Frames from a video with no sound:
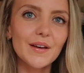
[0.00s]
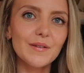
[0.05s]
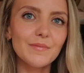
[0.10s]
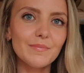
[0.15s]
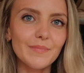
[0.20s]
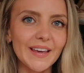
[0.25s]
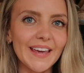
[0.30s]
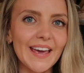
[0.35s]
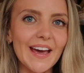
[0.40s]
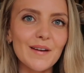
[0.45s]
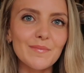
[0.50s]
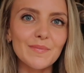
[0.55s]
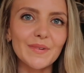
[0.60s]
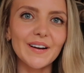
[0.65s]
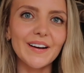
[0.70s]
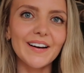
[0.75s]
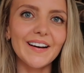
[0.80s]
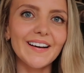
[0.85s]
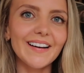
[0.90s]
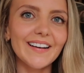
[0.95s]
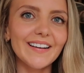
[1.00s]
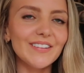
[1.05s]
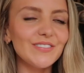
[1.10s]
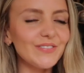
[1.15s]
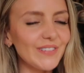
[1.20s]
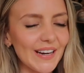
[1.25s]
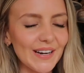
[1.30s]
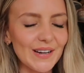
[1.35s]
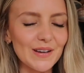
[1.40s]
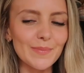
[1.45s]
My camera
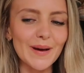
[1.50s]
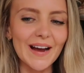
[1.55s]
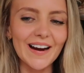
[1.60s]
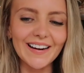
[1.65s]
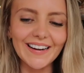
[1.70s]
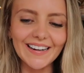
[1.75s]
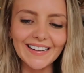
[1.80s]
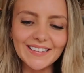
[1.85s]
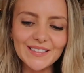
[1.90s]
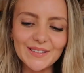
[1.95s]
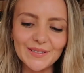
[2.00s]
ran out of battery,